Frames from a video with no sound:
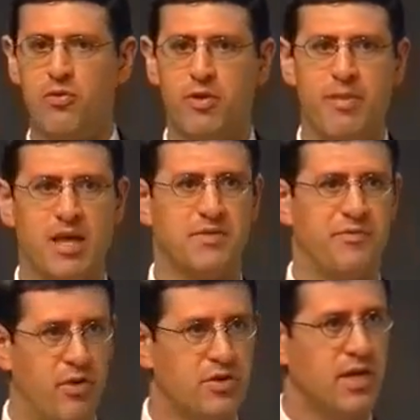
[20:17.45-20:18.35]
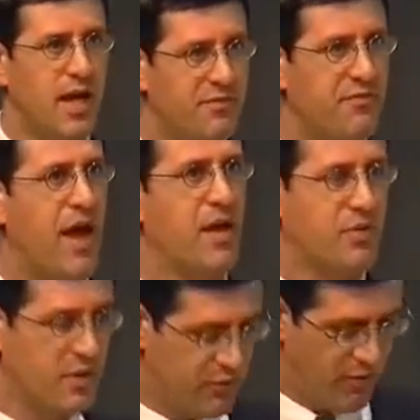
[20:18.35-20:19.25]
we must firstly have
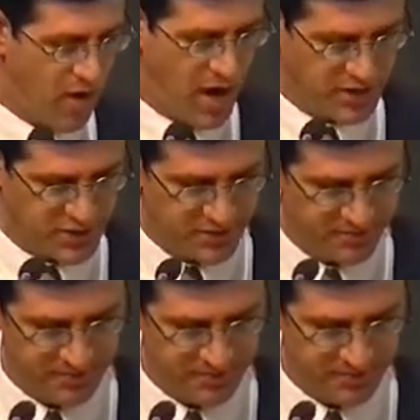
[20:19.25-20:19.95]
faith in Christ.